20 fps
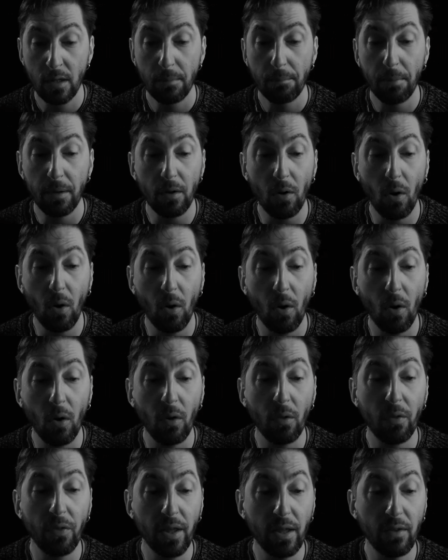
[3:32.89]
but
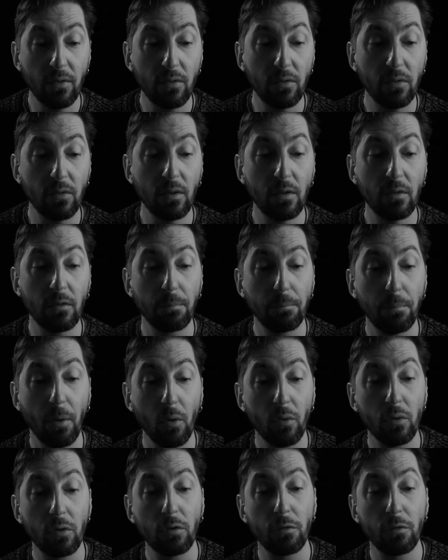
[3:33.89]
all this is both